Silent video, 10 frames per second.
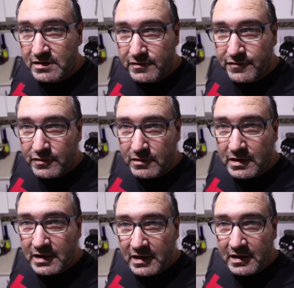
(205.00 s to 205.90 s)
on
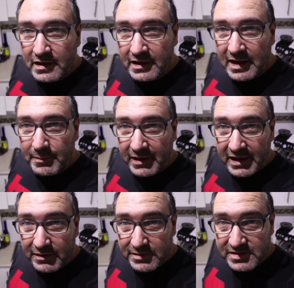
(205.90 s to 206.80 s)
for a couple of
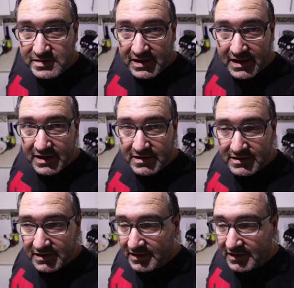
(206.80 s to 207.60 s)
hours, and